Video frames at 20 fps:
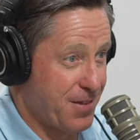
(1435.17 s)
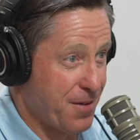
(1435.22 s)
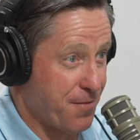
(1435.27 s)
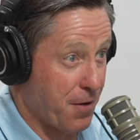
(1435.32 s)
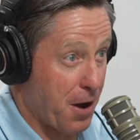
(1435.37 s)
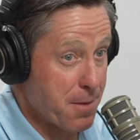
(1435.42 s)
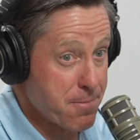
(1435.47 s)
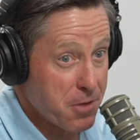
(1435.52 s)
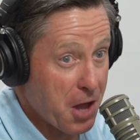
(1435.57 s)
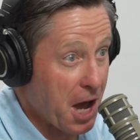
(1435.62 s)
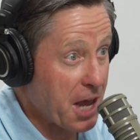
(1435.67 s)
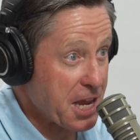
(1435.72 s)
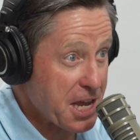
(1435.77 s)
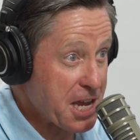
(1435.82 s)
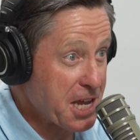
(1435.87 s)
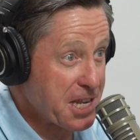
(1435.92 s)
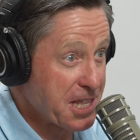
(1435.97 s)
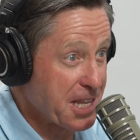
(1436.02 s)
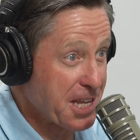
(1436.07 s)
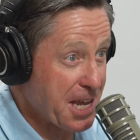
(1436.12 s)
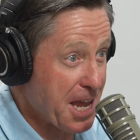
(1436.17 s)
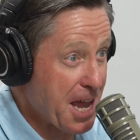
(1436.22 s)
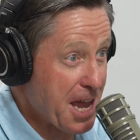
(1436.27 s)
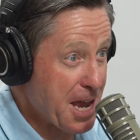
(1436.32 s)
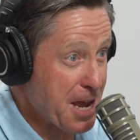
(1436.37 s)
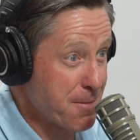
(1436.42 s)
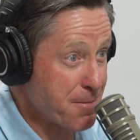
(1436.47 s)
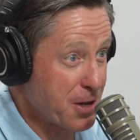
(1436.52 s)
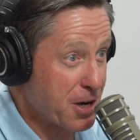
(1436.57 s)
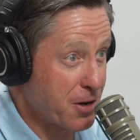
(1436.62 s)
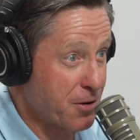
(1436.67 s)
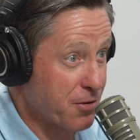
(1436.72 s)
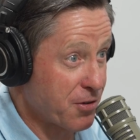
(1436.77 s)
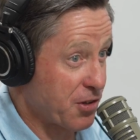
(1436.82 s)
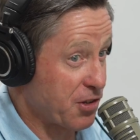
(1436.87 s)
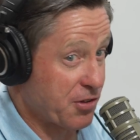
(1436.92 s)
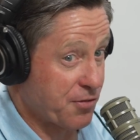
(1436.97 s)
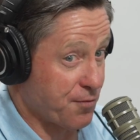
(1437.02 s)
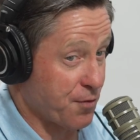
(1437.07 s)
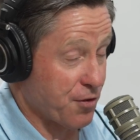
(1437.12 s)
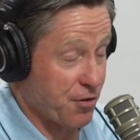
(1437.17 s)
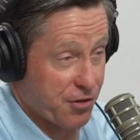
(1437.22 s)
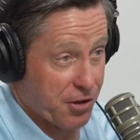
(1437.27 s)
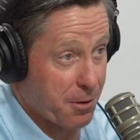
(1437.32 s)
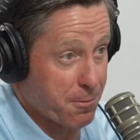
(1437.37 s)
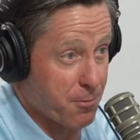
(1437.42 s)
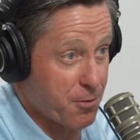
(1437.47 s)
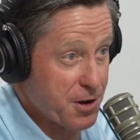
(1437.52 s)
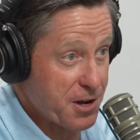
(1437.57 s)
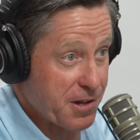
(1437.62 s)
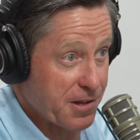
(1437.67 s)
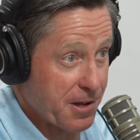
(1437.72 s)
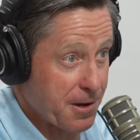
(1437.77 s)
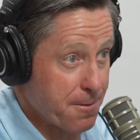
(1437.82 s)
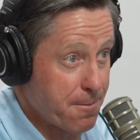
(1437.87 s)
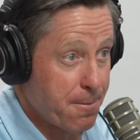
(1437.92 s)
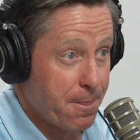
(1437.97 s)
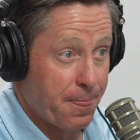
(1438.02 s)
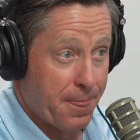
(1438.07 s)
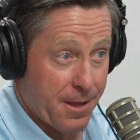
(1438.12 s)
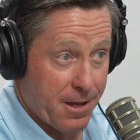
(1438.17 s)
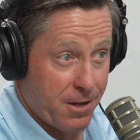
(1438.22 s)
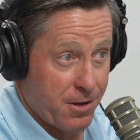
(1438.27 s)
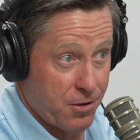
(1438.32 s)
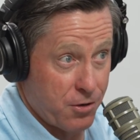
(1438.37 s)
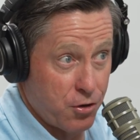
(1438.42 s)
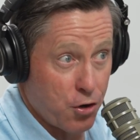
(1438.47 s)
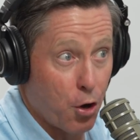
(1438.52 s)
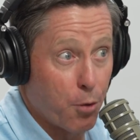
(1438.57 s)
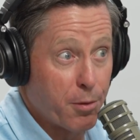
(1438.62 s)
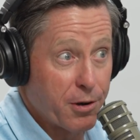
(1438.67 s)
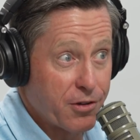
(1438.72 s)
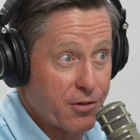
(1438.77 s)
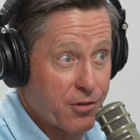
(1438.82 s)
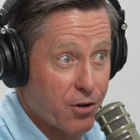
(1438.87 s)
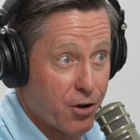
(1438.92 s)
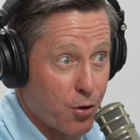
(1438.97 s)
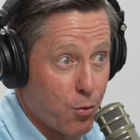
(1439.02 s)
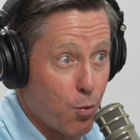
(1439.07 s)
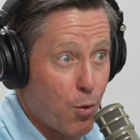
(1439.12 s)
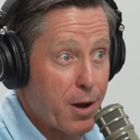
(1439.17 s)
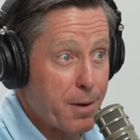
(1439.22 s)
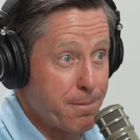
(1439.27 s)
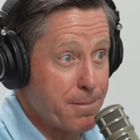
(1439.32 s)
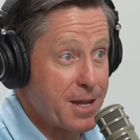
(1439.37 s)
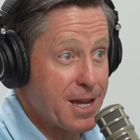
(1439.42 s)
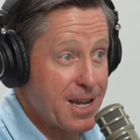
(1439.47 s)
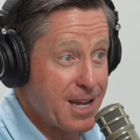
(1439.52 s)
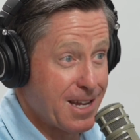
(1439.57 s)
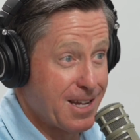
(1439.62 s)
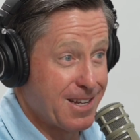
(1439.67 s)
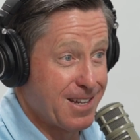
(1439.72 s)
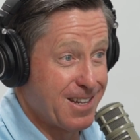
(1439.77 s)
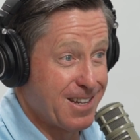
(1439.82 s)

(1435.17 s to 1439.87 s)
I'm not in the game, for some reason, nobody's going to want me.